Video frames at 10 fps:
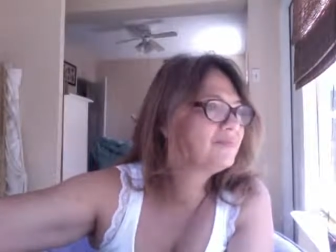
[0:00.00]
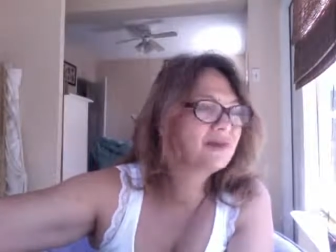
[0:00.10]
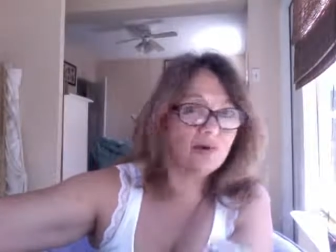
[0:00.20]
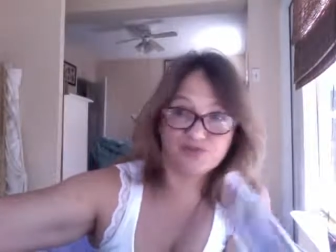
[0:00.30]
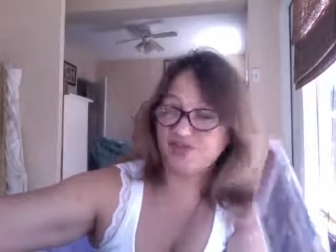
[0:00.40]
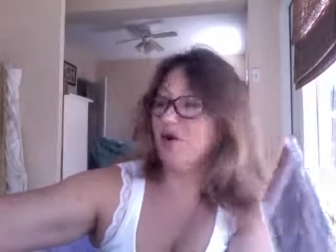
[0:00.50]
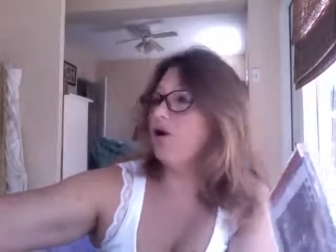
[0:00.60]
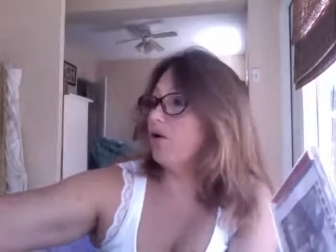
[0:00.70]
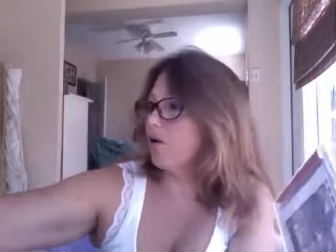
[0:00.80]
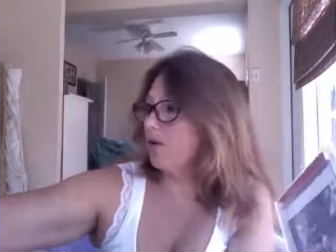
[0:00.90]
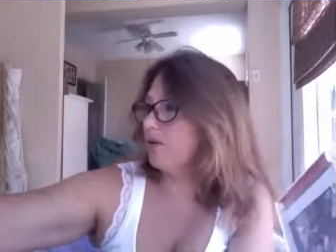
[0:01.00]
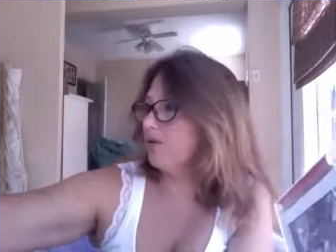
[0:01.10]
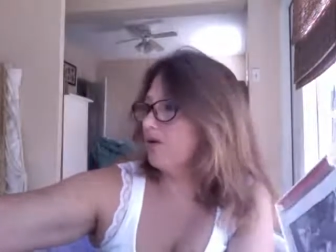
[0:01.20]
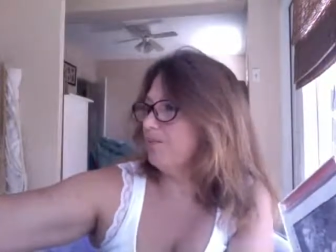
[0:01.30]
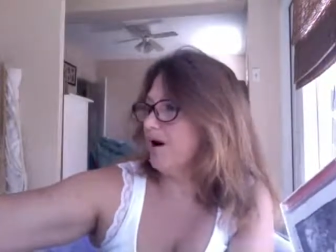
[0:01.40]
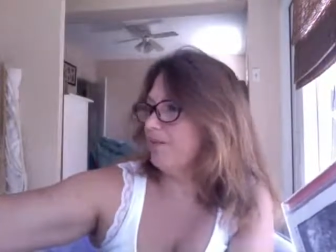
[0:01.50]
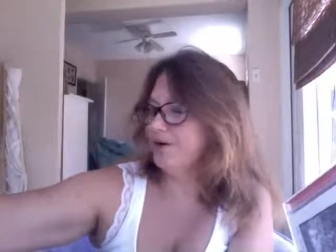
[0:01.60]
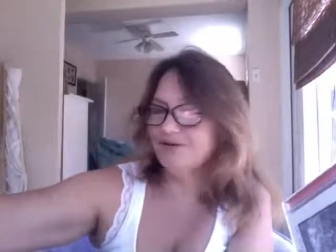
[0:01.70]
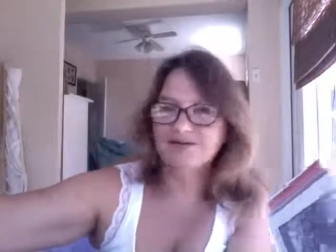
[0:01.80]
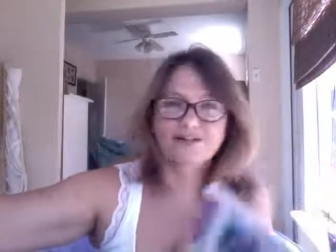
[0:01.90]
Oh, see,
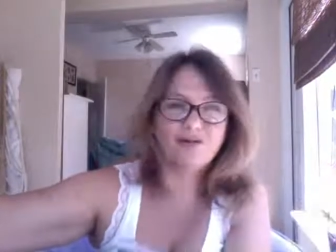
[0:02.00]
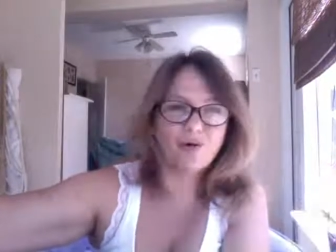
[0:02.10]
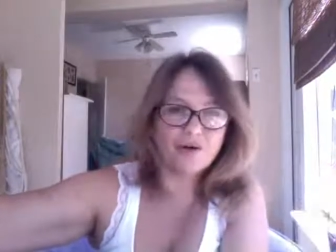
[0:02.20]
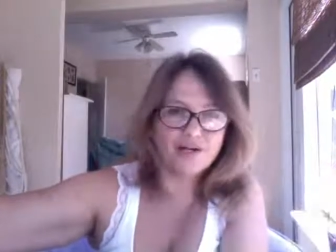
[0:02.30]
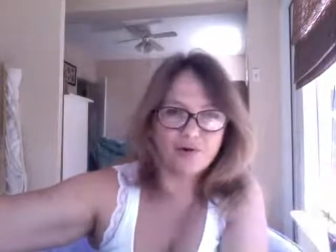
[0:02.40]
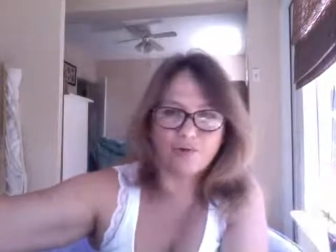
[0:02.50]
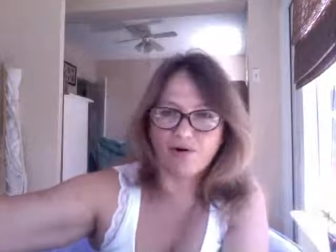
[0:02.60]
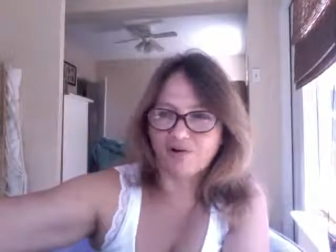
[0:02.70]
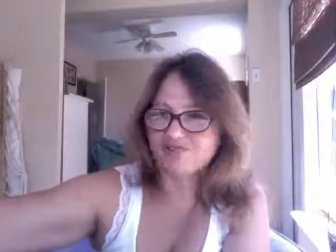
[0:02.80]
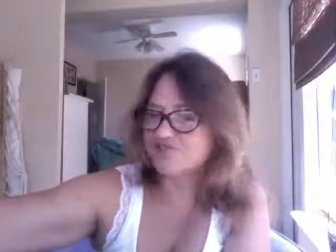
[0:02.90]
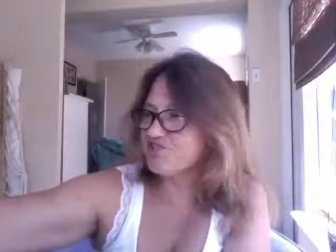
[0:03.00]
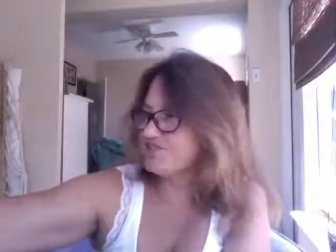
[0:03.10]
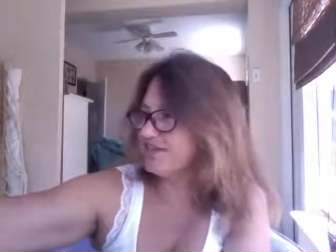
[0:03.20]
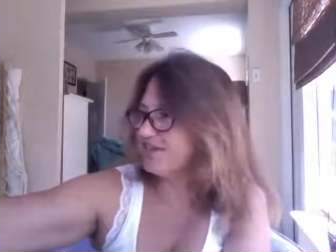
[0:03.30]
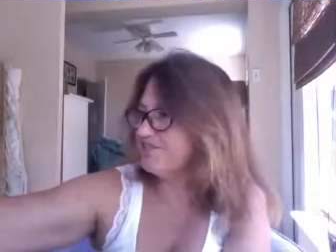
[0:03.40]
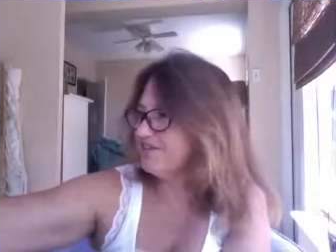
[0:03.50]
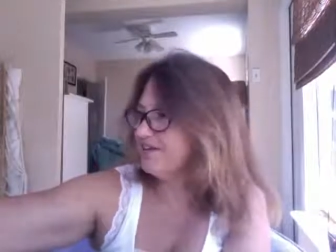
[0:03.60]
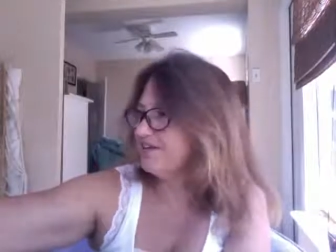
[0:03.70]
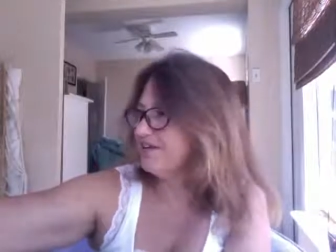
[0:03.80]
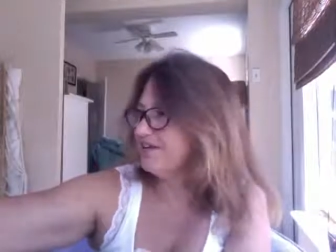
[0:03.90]
Oriental rugs and shades.
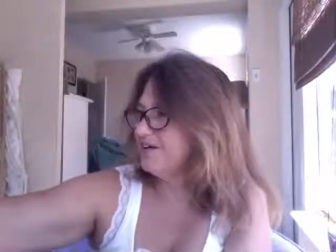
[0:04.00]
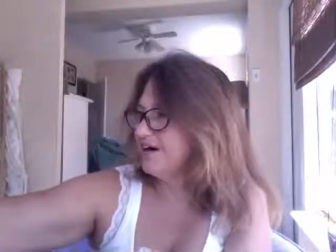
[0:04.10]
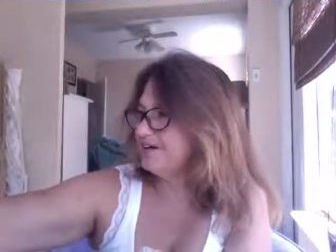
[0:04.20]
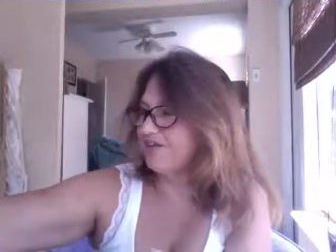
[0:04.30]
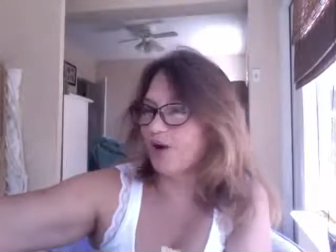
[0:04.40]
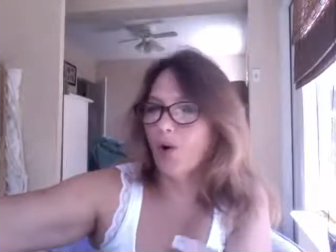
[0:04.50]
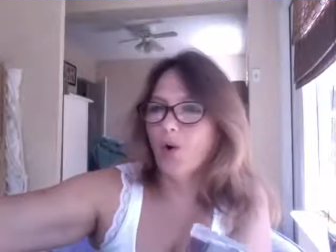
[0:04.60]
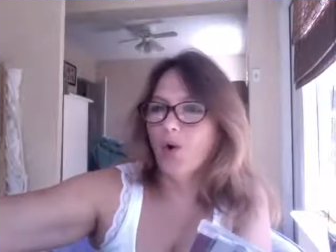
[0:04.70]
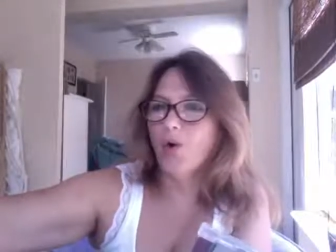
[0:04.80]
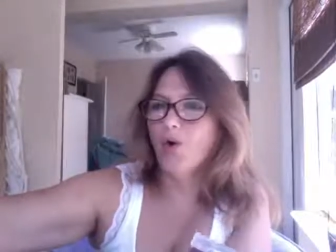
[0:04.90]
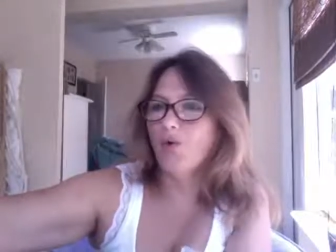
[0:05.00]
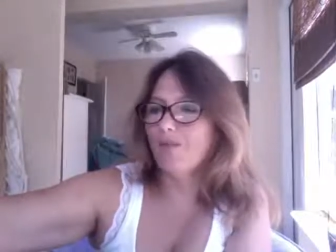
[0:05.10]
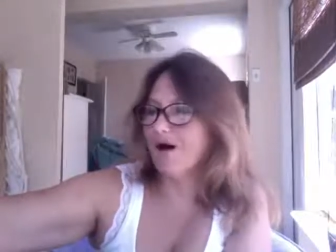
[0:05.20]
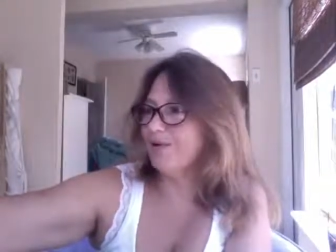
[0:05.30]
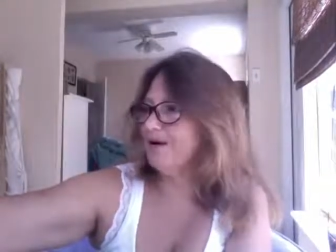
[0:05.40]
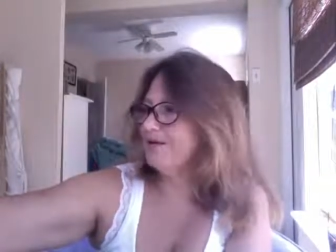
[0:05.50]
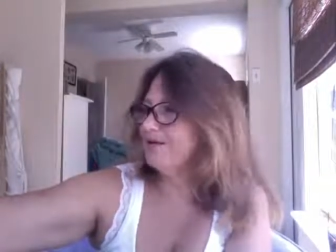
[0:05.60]
Oh, mama.